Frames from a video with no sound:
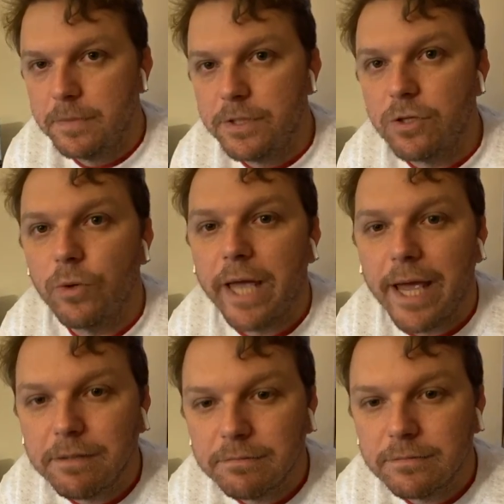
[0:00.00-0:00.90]

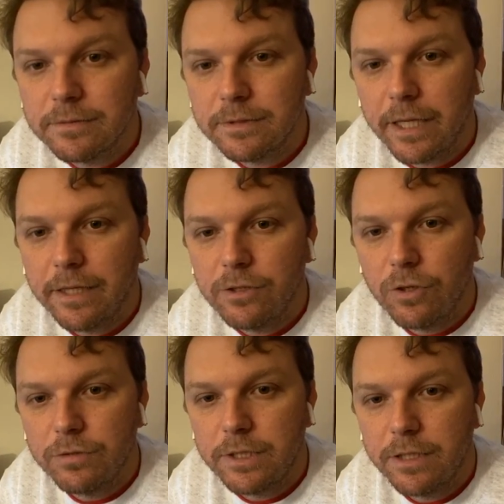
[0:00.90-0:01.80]
okay, and
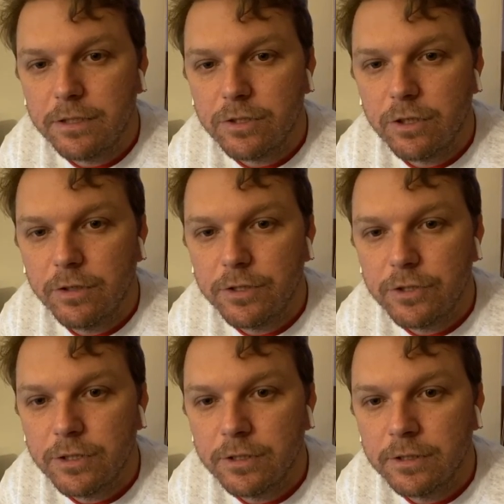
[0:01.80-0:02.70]
don't get discouraged.